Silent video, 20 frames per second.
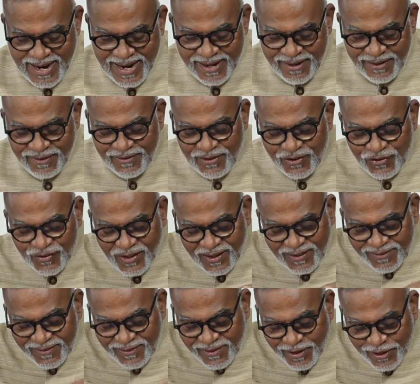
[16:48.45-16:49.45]
is the
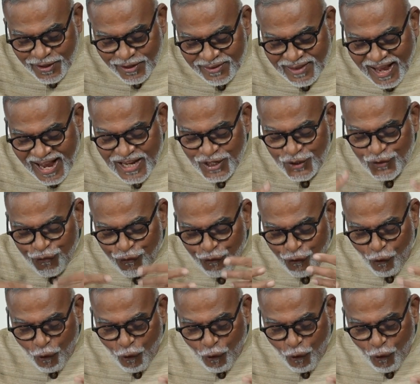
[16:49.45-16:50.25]
Sanskritized